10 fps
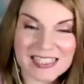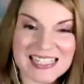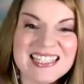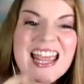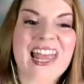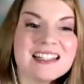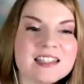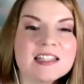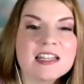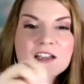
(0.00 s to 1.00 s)
the
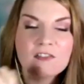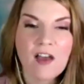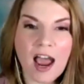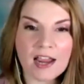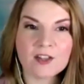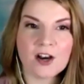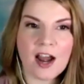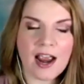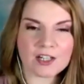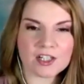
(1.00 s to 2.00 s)
intensity of
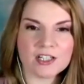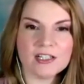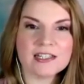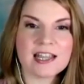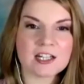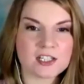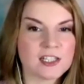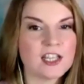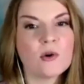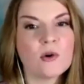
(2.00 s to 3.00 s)
either action is
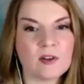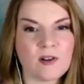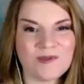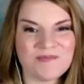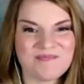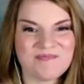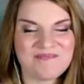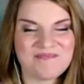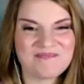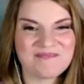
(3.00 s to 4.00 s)
actually equivocal
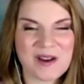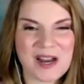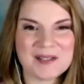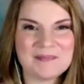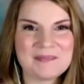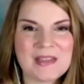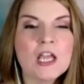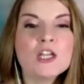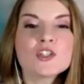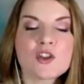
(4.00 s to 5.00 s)
right?
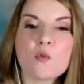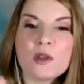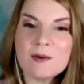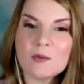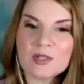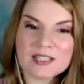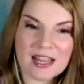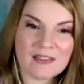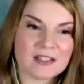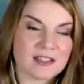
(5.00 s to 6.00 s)
So we would
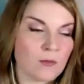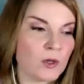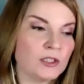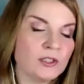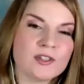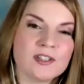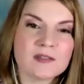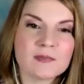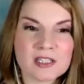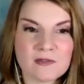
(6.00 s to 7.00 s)
say that someone who's
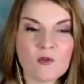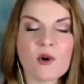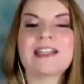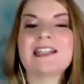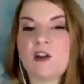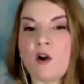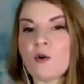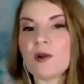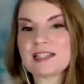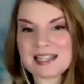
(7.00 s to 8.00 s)
dismissive avoidant
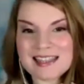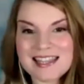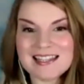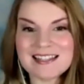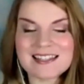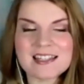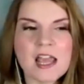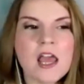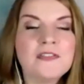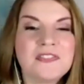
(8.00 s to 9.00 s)
always like this,
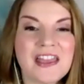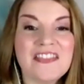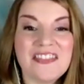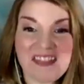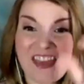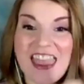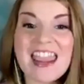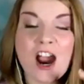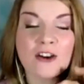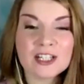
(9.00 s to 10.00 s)
that
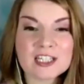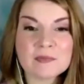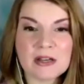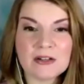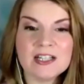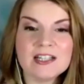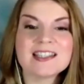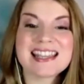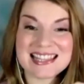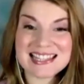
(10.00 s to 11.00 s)
they are
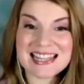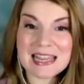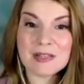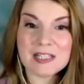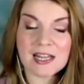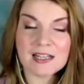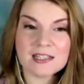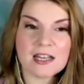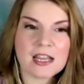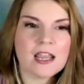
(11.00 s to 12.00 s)
experiencing the same
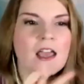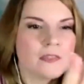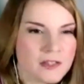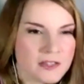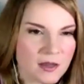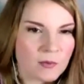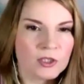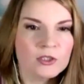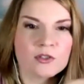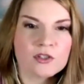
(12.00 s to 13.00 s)
intensity that
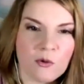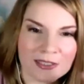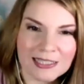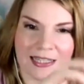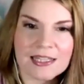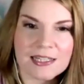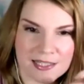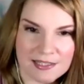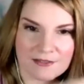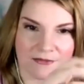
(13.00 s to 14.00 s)
someone who's going like
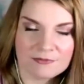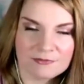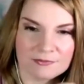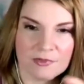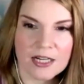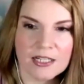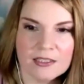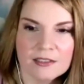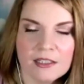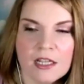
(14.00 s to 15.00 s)
this,
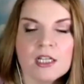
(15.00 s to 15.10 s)
right?